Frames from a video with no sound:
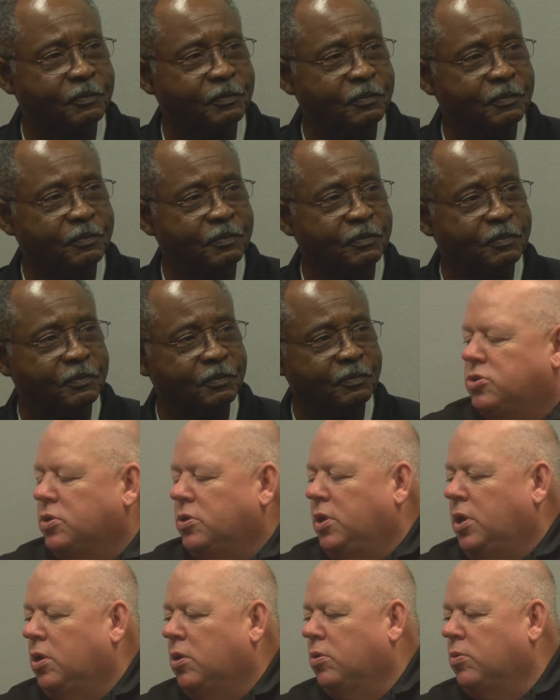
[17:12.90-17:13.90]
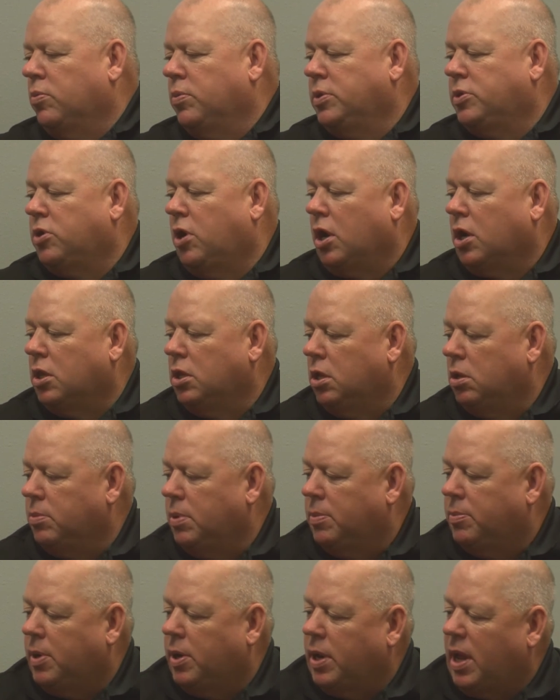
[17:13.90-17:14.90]
You are. So, you know, we talk a little
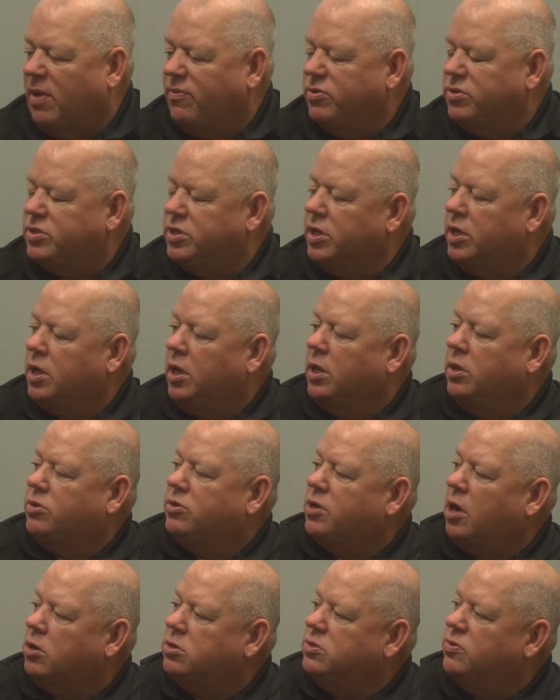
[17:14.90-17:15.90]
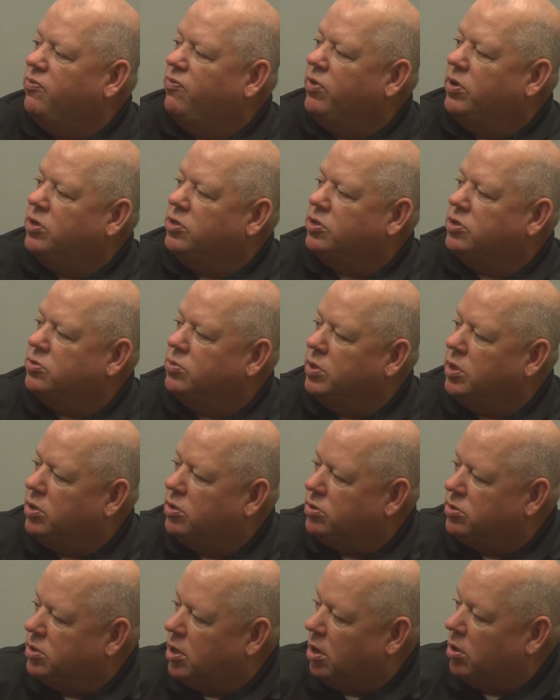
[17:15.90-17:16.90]
bit about, obviously, it starts and finishes when you
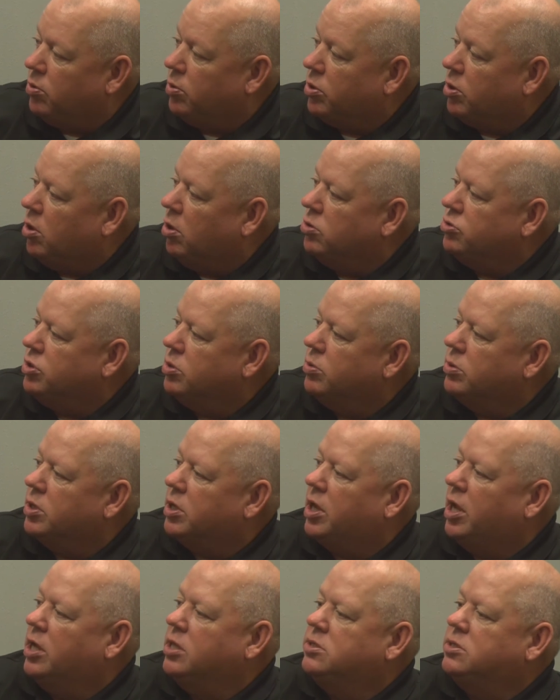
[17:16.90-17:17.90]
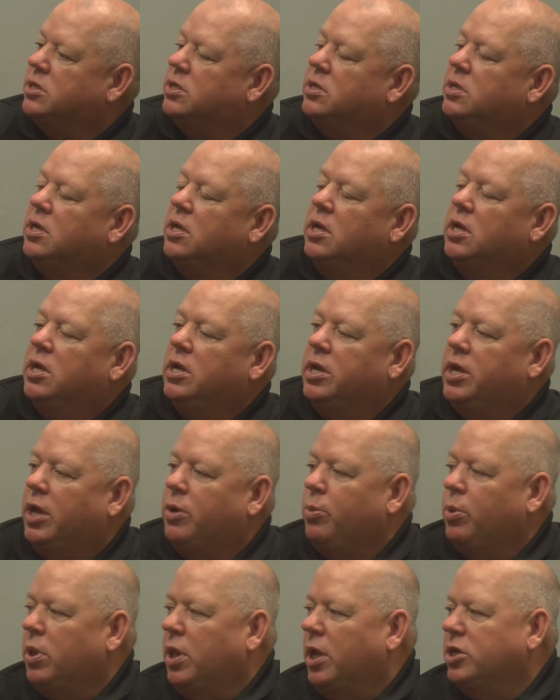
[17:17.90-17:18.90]
start with coaching with the kids and
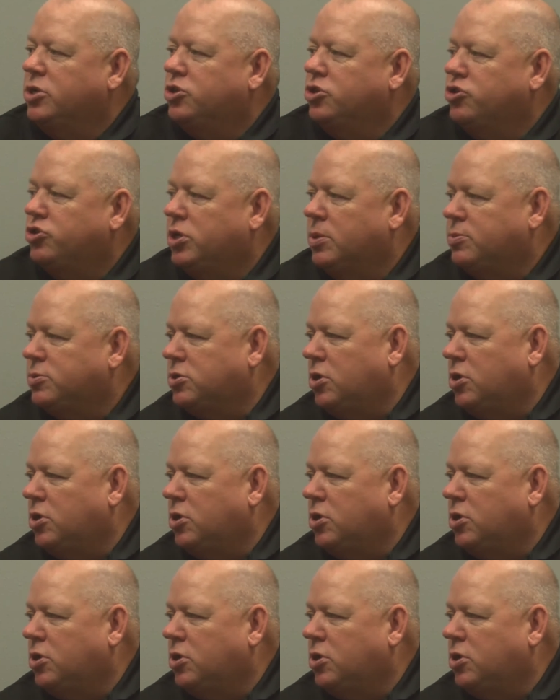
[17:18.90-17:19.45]
relationships.